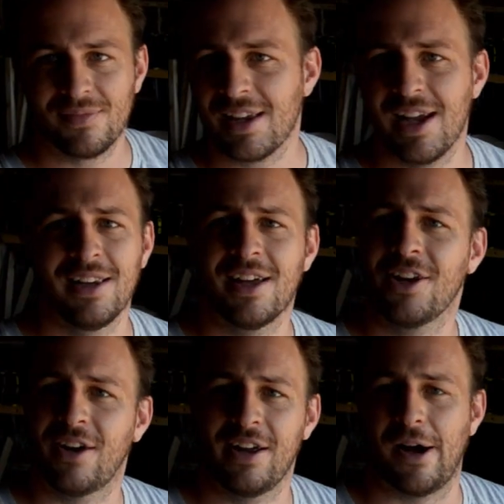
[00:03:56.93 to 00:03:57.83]
A lot of
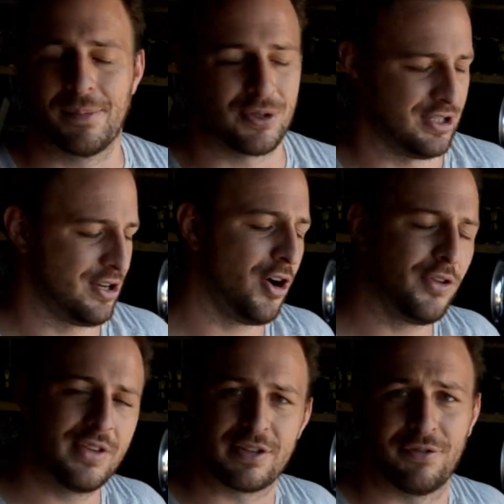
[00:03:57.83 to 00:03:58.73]
great options, and all of
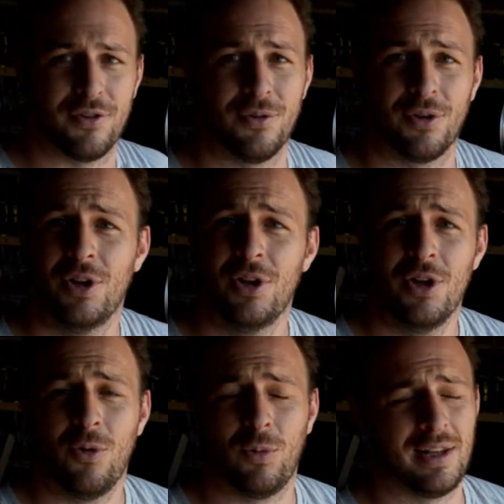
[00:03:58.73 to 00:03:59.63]
this food
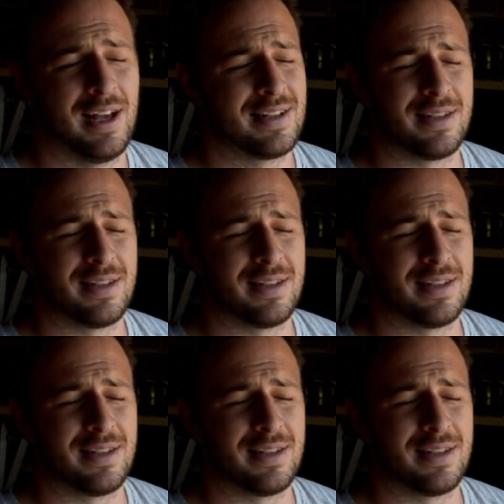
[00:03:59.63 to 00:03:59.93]
will last